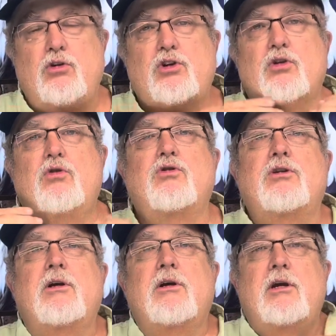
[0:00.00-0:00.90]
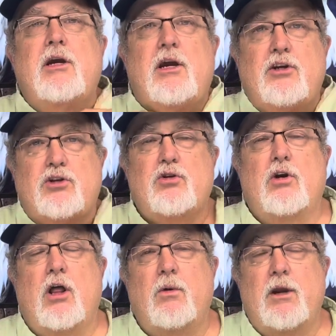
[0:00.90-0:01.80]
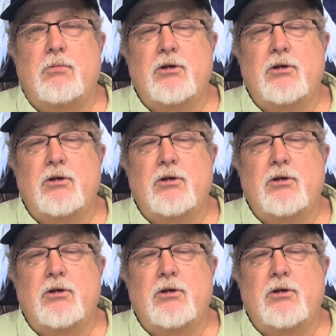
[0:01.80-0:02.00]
shoes and a shirt all the way up